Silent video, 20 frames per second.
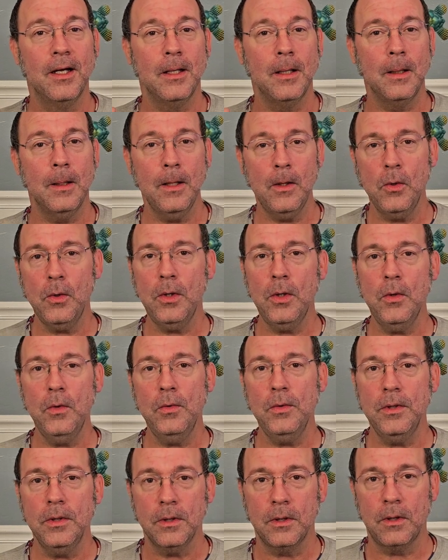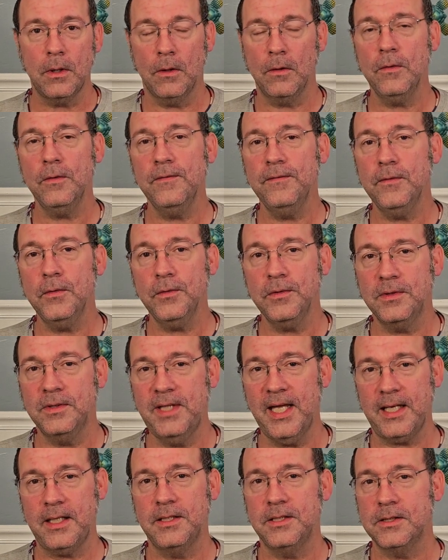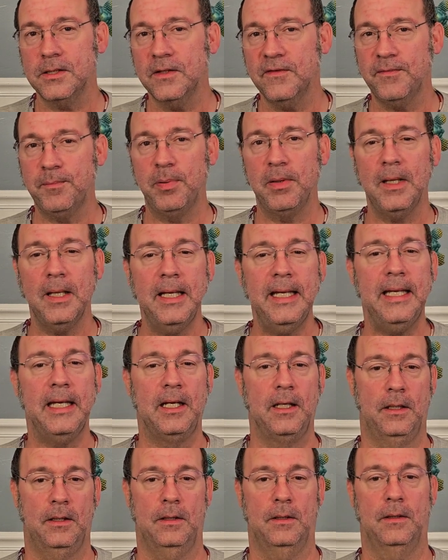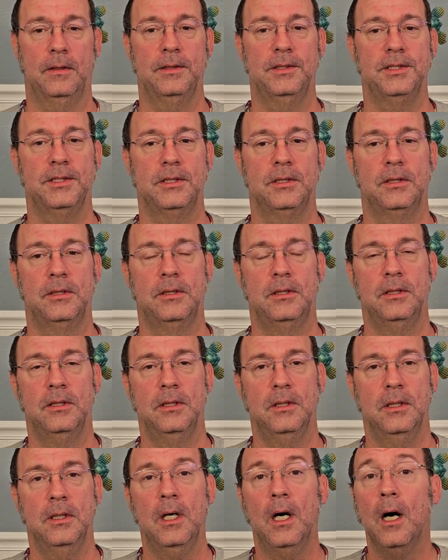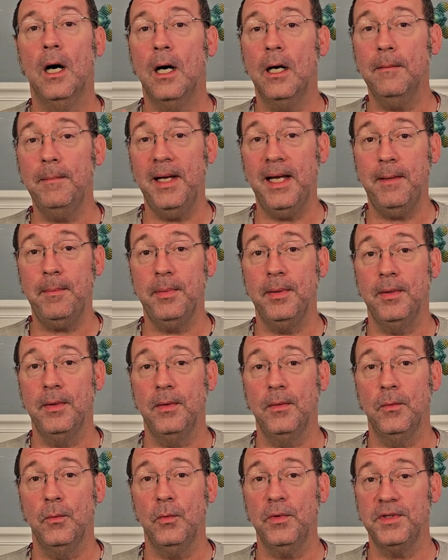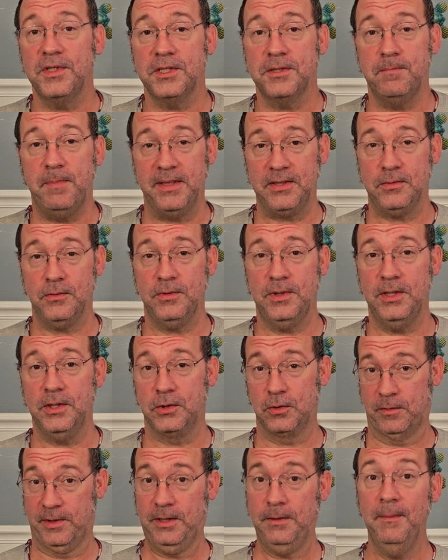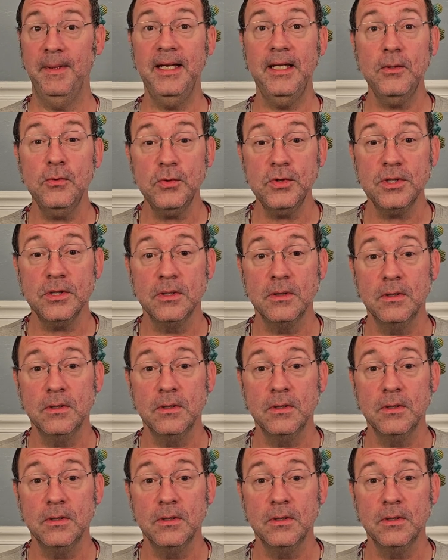logoed Carnival decks of playing cards, hub app with specialty drink menus,